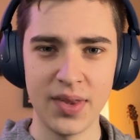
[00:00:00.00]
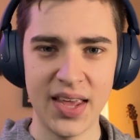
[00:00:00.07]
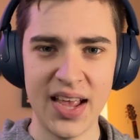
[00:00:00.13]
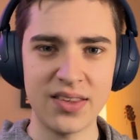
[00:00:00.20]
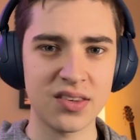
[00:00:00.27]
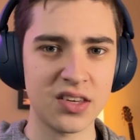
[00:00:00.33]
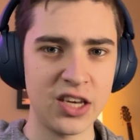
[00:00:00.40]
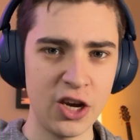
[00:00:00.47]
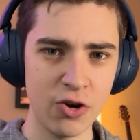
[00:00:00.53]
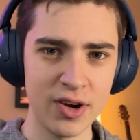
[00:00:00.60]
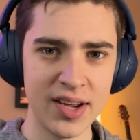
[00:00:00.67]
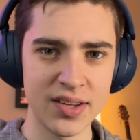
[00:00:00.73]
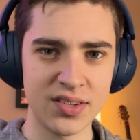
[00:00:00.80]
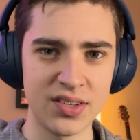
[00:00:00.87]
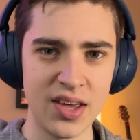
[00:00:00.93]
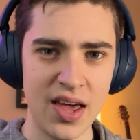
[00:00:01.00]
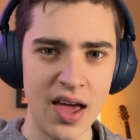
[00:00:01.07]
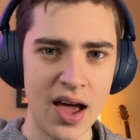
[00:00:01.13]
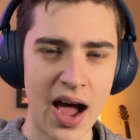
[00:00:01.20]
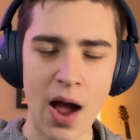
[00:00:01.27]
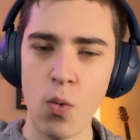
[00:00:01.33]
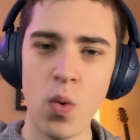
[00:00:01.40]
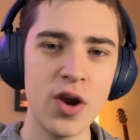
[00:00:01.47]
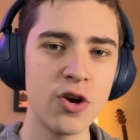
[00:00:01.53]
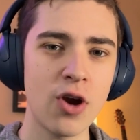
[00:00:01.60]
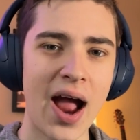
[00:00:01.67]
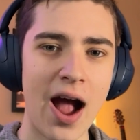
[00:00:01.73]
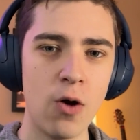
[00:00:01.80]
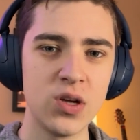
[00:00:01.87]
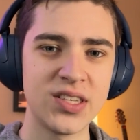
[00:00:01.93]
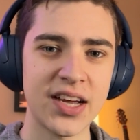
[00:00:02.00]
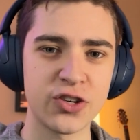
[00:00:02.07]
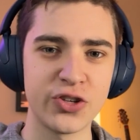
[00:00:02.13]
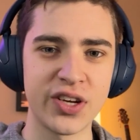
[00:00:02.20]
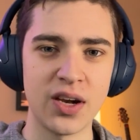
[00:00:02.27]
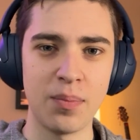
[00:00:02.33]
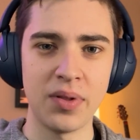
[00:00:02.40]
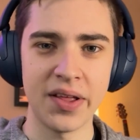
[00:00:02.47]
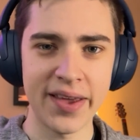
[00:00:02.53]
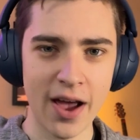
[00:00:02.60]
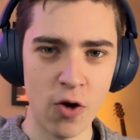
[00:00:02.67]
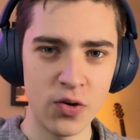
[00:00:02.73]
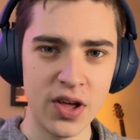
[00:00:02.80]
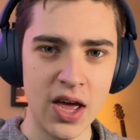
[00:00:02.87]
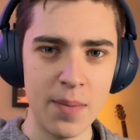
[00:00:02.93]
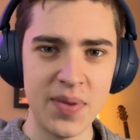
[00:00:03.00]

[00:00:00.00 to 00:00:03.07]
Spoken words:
It's curious. I wonder how it's actually gonna play out,